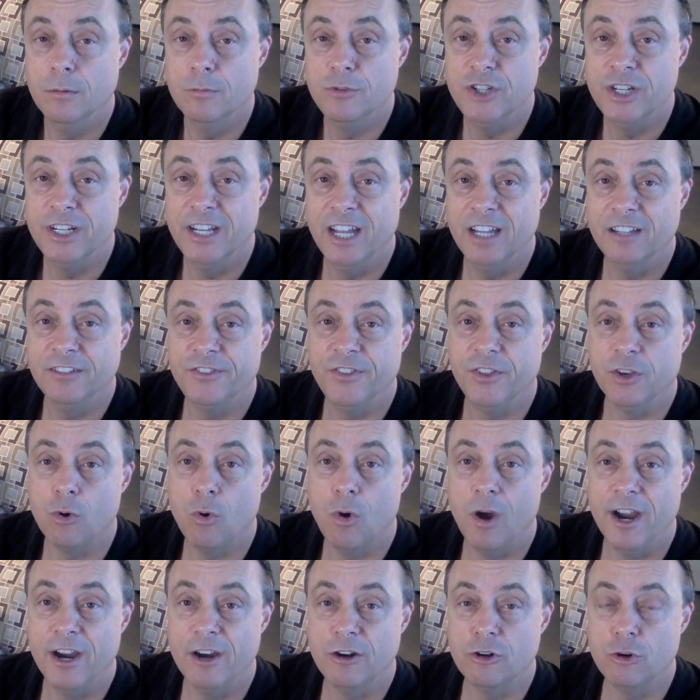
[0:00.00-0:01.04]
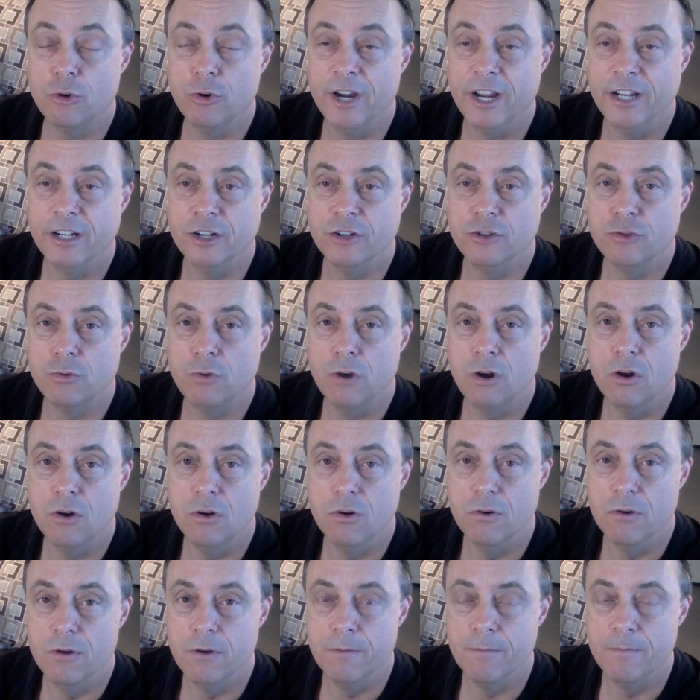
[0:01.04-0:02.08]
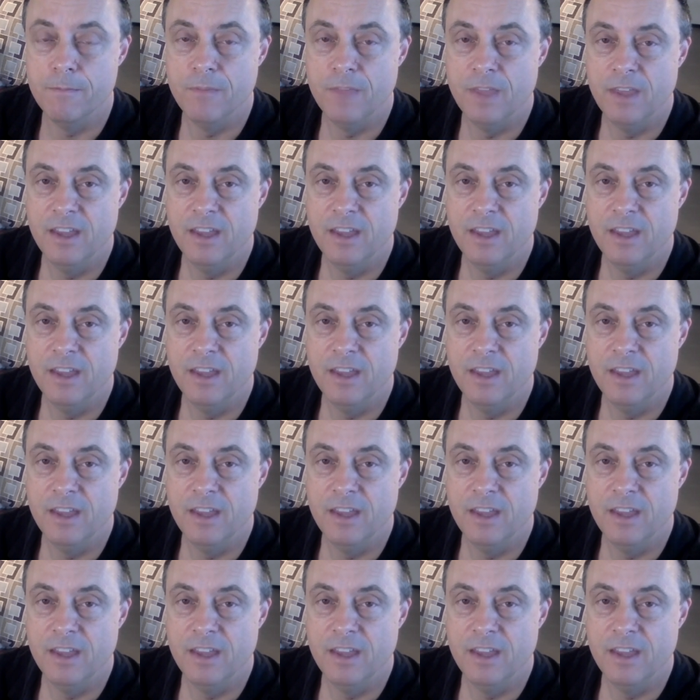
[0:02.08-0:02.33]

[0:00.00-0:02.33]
she has the choir create a drone.